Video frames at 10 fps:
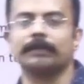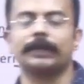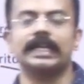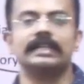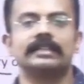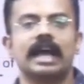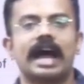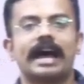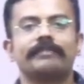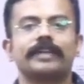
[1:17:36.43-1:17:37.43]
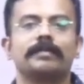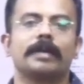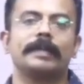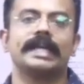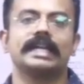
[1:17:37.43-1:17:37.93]
companies are from
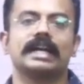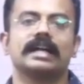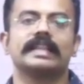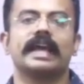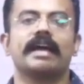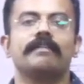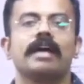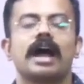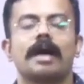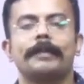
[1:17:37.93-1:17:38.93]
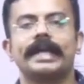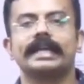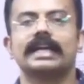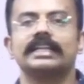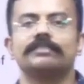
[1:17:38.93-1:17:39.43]
America. They have
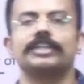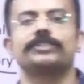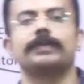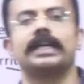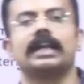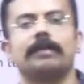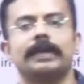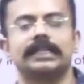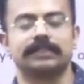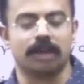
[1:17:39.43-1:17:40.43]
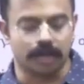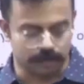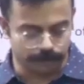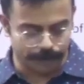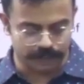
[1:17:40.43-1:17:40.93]
American investment,
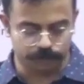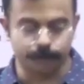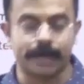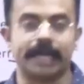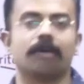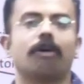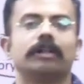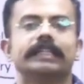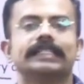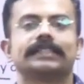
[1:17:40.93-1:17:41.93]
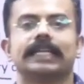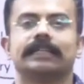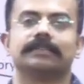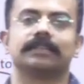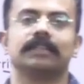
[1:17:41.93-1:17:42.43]
Amazon, Best Buy, all these
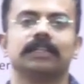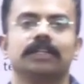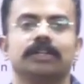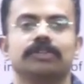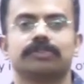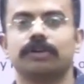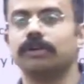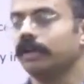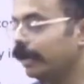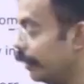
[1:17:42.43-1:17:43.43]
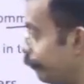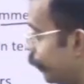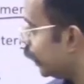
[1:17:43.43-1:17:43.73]
things. So if